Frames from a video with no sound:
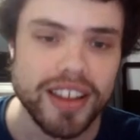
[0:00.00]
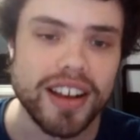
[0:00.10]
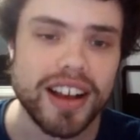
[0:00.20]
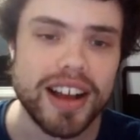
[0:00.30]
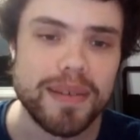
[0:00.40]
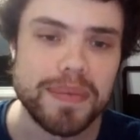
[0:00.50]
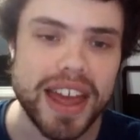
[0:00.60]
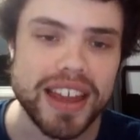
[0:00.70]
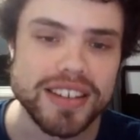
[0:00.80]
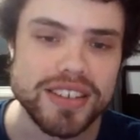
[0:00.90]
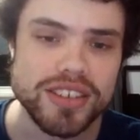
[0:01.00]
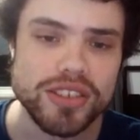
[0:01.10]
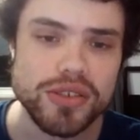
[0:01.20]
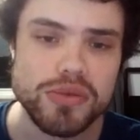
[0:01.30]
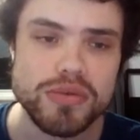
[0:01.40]
and
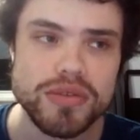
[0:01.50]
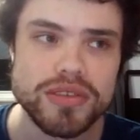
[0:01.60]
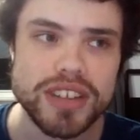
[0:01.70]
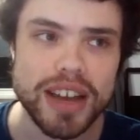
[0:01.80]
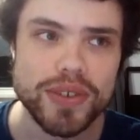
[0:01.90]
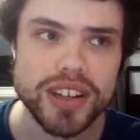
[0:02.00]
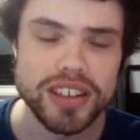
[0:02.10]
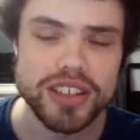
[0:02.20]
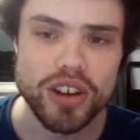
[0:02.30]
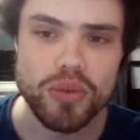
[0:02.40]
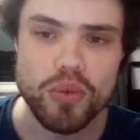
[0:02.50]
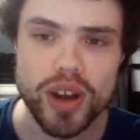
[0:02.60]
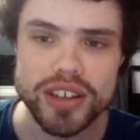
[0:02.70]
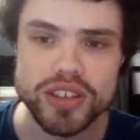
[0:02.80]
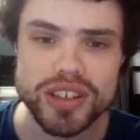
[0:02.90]
you definitely don't
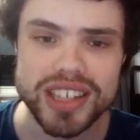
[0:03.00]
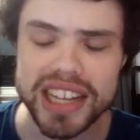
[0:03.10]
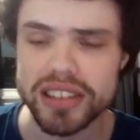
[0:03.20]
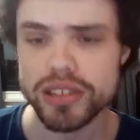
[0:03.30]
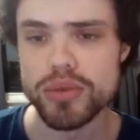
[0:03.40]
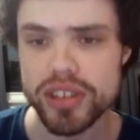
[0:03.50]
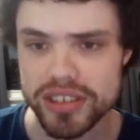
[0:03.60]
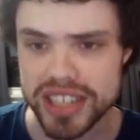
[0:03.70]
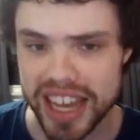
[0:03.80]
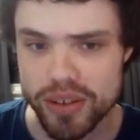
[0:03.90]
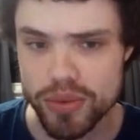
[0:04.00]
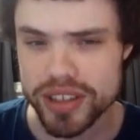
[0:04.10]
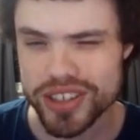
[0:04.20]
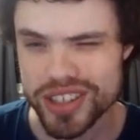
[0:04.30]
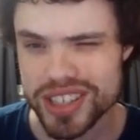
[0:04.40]
want to dilute your deck
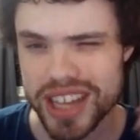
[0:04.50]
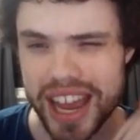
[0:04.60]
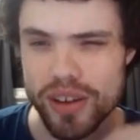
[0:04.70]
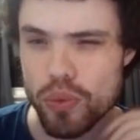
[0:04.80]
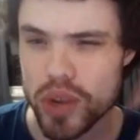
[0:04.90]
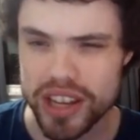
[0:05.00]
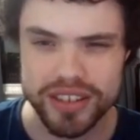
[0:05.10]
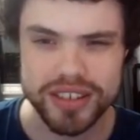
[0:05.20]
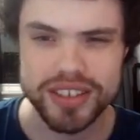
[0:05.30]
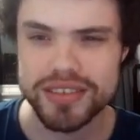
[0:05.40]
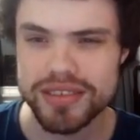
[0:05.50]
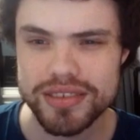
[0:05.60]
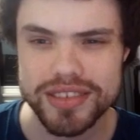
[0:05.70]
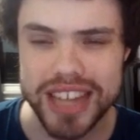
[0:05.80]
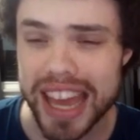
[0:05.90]
with just kind of weird
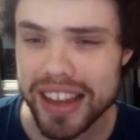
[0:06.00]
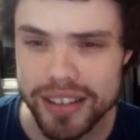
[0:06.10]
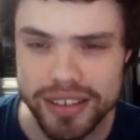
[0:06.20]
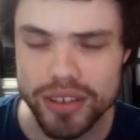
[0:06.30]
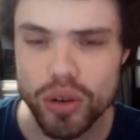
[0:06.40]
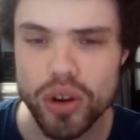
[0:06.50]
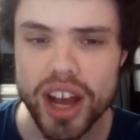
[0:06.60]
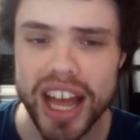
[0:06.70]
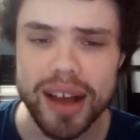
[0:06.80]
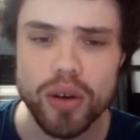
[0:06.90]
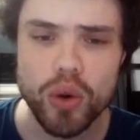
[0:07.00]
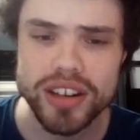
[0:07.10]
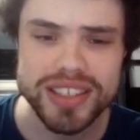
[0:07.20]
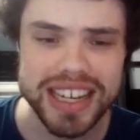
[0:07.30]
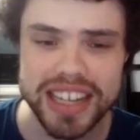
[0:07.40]
tech
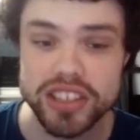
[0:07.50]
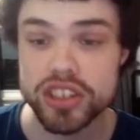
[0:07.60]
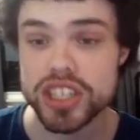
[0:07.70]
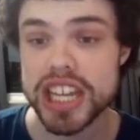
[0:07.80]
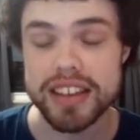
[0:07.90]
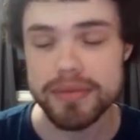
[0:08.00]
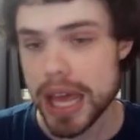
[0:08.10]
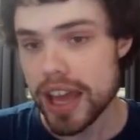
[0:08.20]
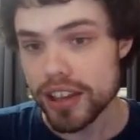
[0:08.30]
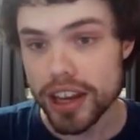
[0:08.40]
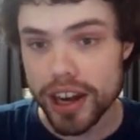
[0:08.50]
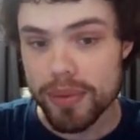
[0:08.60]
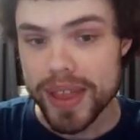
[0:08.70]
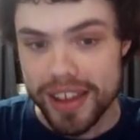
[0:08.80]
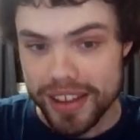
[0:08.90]
orders, unless just, like,
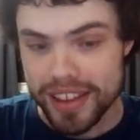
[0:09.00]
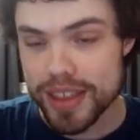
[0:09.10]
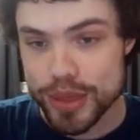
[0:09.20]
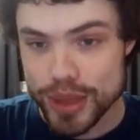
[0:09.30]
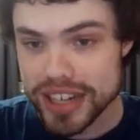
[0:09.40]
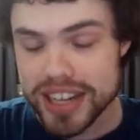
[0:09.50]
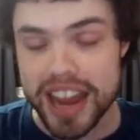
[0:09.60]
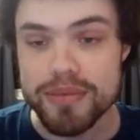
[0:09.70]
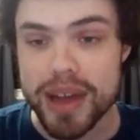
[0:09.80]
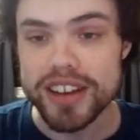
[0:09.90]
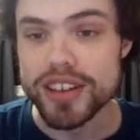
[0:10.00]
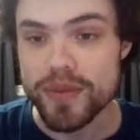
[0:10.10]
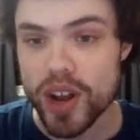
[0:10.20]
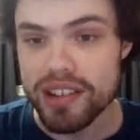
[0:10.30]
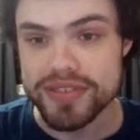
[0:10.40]
the entire meta
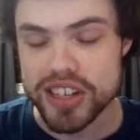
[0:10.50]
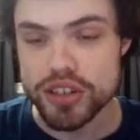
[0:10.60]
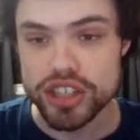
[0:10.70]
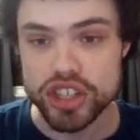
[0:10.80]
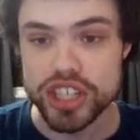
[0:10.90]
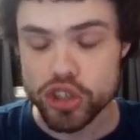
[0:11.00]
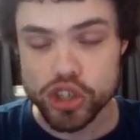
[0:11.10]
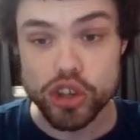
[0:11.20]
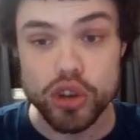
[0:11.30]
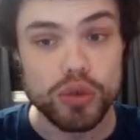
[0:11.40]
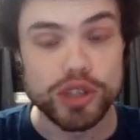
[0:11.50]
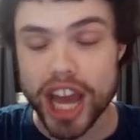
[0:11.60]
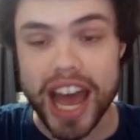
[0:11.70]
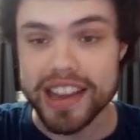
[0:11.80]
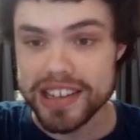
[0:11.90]
devolves into just these huge
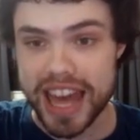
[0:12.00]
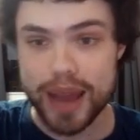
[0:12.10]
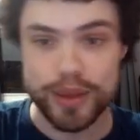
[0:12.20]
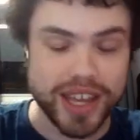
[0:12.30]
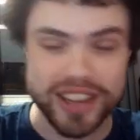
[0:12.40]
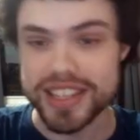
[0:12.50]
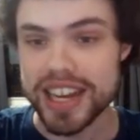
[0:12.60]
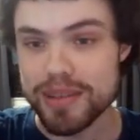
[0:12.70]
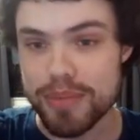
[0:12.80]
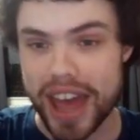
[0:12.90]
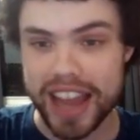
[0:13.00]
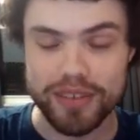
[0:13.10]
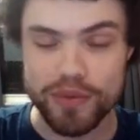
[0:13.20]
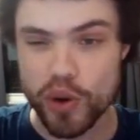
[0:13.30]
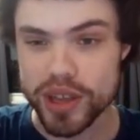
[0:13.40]
high attack things hitting back
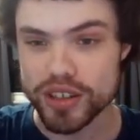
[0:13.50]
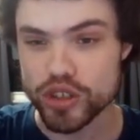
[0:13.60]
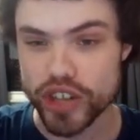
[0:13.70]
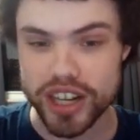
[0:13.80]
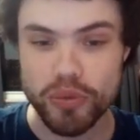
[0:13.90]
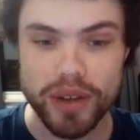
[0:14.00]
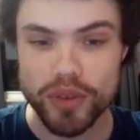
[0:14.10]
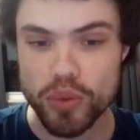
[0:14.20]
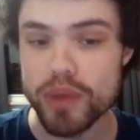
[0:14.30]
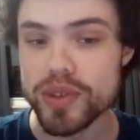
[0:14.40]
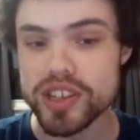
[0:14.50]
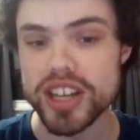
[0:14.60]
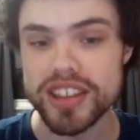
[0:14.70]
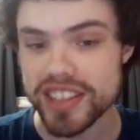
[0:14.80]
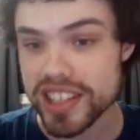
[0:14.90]
and forth and trading 1 for 1 with each
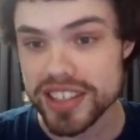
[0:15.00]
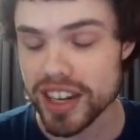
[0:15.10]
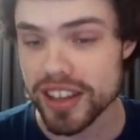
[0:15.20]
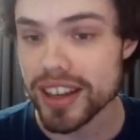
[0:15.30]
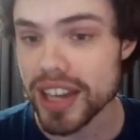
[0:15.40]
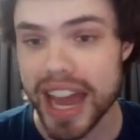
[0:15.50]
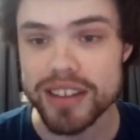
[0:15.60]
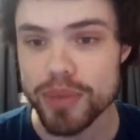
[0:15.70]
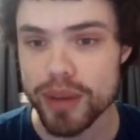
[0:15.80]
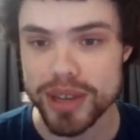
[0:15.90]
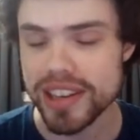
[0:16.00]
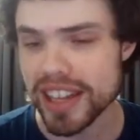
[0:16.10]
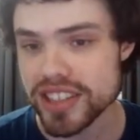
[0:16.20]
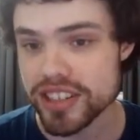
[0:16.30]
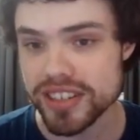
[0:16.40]
other, and then suddenly a glide bombing
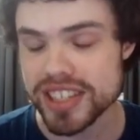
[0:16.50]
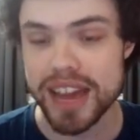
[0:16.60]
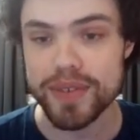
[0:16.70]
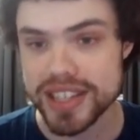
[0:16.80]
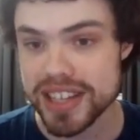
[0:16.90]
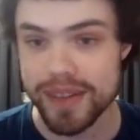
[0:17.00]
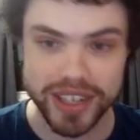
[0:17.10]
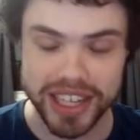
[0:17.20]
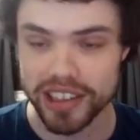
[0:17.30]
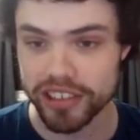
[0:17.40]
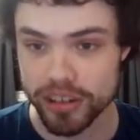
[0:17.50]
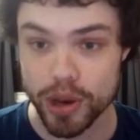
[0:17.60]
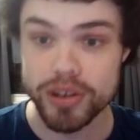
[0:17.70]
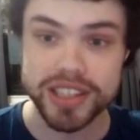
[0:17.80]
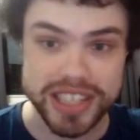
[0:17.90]
lets your 7/7 kill your
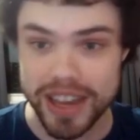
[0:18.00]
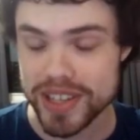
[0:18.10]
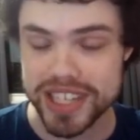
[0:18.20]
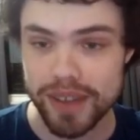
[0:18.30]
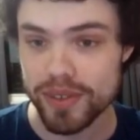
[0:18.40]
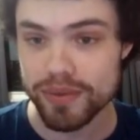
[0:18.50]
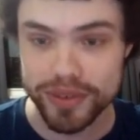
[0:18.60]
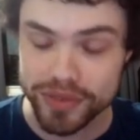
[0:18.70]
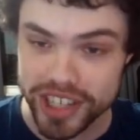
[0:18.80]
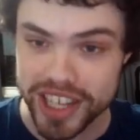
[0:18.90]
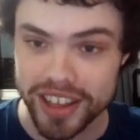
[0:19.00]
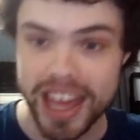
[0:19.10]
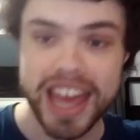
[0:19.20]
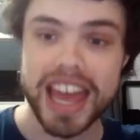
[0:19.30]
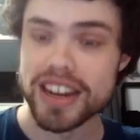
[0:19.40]
opponent's 7/7 for free,
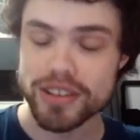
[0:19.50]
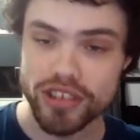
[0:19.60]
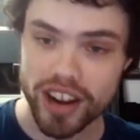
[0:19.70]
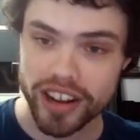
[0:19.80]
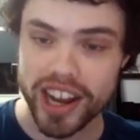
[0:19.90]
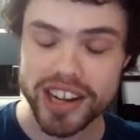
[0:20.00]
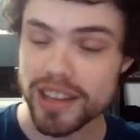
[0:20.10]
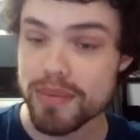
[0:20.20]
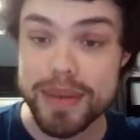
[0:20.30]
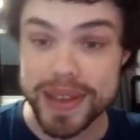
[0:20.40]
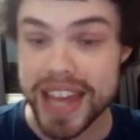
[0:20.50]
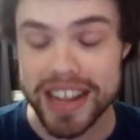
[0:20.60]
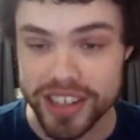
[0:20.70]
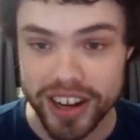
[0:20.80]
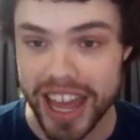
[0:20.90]
and you draw a card. Like, maybe
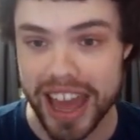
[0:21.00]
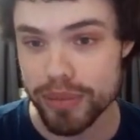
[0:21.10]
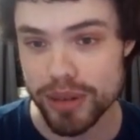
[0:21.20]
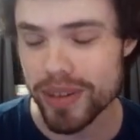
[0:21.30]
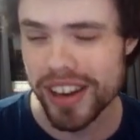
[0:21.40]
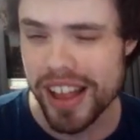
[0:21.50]
that's gonna happen, but